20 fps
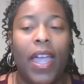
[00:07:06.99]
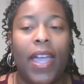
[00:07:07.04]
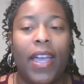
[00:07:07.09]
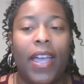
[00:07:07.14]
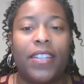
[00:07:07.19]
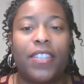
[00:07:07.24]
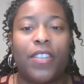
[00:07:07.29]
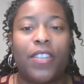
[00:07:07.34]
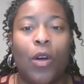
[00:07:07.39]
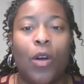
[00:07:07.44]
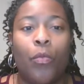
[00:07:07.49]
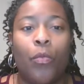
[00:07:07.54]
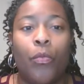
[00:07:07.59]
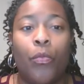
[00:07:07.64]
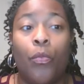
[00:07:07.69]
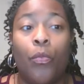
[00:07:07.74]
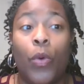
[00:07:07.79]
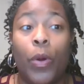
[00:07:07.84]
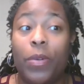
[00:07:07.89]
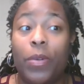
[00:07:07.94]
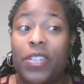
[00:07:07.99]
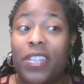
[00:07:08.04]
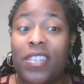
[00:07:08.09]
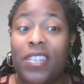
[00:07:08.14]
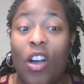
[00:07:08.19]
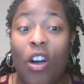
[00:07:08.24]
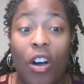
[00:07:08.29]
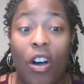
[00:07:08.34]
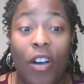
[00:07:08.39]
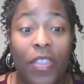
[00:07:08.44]
And so we were just
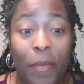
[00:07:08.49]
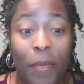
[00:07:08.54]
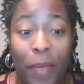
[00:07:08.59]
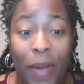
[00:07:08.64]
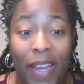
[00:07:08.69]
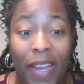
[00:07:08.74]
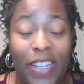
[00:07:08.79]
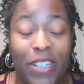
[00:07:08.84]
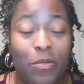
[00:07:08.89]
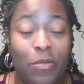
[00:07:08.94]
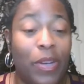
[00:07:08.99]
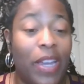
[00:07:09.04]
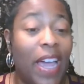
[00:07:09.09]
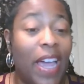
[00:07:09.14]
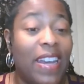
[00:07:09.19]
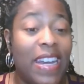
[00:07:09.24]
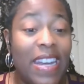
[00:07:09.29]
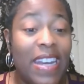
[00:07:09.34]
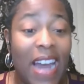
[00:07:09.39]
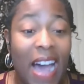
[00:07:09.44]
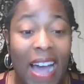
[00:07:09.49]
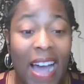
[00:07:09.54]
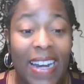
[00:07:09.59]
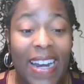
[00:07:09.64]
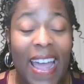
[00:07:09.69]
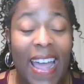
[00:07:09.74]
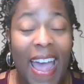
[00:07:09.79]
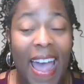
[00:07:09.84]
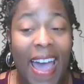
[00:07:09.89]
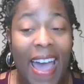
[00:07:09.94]
on the page. We had not
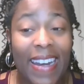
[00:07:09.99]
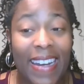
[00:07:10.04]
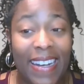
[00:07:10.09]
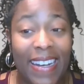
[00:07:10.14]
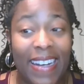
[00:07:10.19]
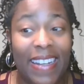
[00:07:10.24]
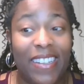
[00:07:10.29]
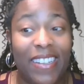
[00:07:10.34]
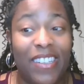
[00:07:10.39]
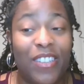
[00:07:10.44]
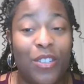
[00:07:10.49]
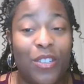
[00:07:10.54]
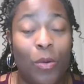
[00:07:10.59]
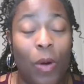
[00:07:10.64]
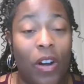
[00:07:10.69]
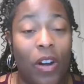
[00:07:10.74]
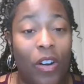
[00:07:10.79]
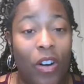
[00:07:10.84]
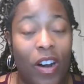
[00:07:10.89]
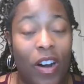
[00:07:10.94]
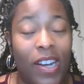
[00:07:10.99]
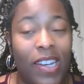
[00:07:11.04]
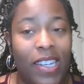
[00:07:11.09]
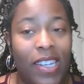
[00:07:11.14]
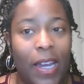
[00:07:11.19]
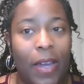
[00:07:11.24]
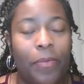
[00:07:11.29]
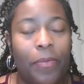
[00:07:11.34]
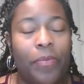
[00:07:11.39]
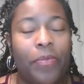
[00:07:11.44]
added it to our cart
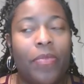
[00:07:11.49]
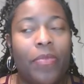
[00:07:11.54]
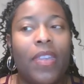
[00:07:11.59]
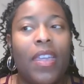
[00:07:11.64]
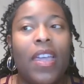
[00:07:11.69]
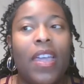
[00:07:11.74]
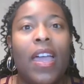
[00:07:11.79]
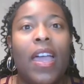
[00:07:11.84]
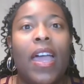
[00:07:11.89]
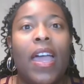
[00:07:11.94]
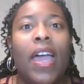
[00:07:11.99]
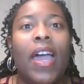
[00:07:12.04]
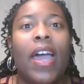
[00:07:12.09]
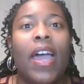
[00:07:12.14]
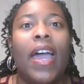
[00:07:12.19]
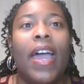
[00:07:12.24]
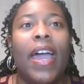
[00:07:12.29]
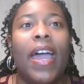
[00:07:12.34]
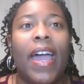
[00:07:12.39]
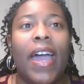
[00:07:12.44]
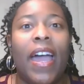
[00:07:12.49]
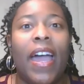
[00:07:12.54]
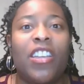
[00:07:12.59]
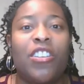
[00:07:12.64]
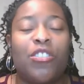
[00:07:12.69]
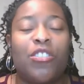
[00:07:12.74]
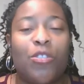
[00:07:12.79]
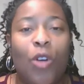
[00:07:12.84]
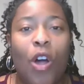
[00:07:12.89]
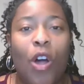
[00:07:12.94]
yet.
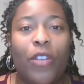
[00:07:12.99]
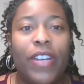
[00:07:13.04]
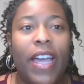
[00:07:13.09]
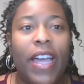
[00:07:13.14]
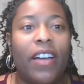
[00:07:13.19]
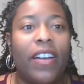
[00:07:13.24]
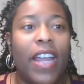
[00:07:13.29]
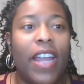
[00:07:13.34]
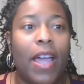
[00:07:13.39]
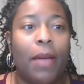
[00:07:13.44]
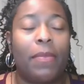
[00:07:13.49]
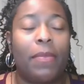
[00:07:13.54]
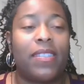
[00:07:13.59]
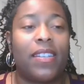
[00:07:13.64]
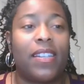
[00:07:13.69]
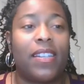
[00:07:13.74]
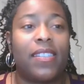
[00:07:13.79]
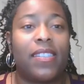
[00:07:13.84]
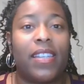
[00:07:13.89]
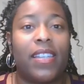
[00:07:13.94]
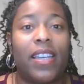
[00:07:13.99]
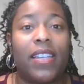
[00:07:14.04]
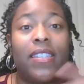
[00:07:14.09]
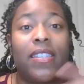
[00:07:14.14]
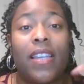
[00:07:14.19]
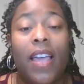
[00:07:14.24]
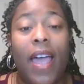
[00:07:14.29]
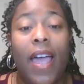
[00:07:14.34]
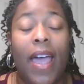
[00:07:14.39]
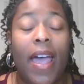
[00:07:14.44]
You scroll down, Amazon says,
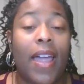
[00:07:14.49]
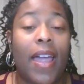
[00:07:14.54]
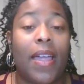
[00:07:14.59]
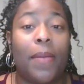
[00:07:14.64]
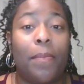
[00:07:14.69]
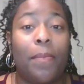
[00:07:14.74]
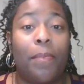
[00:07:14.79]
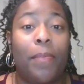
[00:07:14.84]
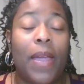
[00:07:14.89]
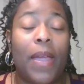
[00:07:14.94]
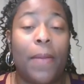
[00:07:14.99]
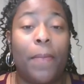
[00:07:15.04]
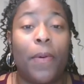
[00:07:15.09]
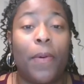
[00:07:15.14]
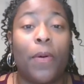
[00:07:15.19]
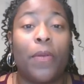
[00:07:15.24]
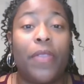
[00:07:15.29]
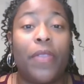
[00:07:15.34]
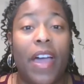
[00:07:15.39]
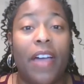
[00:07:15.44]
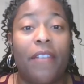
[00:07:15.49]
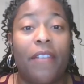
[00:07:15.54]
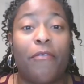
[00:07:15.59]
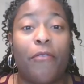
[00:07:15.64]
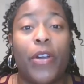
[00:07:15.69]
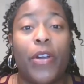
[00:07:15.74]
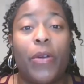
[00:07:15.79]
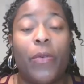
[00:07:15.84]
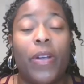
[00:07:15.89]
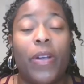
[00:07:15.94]
hey, people that
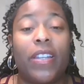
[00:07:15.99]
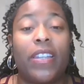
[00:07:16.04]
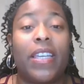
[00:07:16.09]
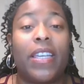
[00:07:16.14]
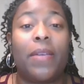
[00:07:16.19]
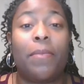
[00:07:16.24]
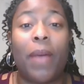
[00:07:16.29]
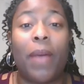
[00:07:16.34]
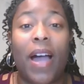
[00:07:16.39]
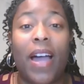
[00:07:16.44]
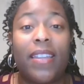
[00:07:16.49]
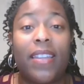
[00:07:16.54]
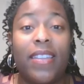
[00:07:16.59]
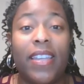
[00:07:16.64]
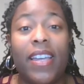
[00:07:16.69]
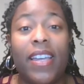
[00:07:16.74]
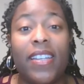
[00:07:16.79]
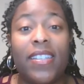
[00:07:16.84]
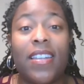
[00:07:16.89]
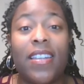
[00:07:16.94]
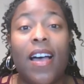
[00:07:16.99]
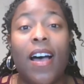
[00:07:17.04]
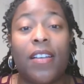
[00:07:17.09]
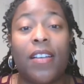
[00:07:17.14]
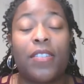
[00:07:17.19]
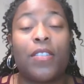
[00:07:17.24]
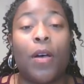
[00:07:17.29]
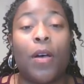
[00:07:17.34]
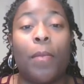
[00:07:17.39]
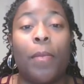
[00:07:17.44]
frequently buy this
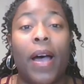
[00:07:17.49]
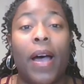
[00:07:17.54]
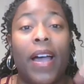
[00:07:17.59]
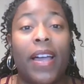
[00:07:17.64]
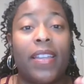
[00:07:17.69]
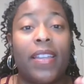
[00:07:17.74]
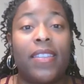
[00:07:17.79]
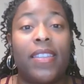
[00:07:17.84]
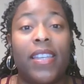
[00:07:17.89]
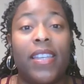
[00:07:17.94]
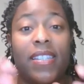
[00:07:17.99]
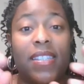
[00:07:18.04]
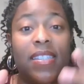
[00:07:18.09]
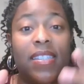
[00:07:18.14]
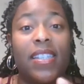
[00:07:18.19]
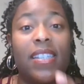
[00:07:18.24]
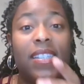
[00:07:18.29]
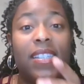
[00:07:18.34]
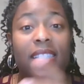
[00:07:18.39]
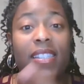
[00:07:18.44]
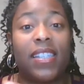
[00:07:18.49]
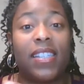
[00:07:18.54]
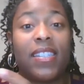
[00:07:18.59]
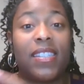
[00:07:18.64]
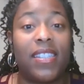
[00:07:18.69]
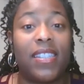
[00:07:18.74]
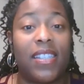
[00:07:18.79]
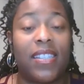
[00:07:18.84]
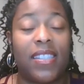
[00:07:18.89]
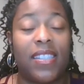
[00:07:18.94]
also buy this, this,
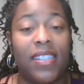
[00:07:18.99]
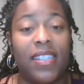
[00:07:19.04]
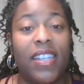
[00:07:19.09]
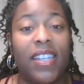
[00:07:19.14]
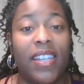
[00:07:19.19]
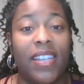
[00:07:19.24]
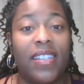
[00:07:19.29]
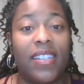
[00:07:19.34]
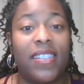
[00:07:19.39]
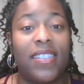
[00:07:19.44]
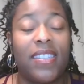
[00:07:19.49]
and this.